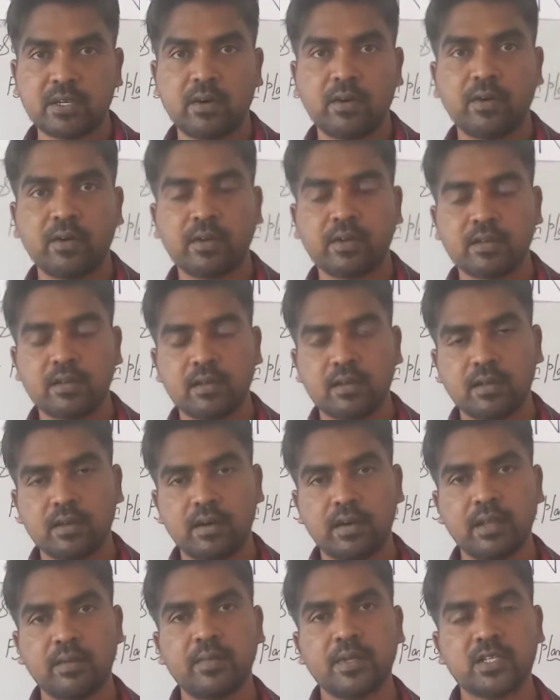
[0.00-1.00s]
or
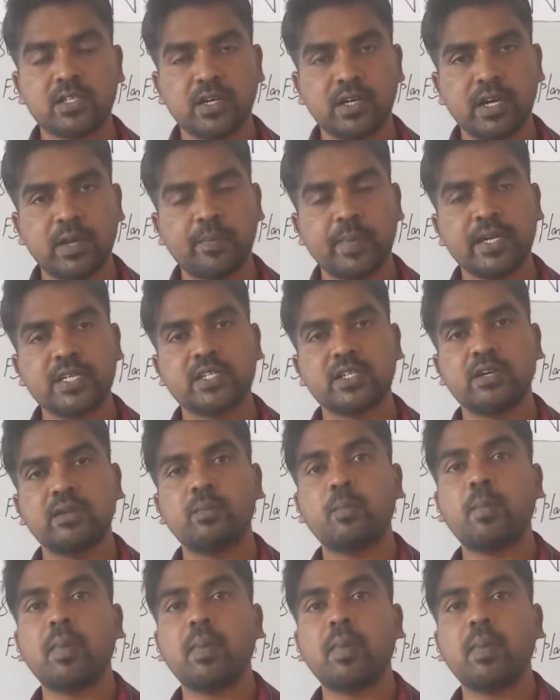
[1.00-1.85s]
Animals are depends on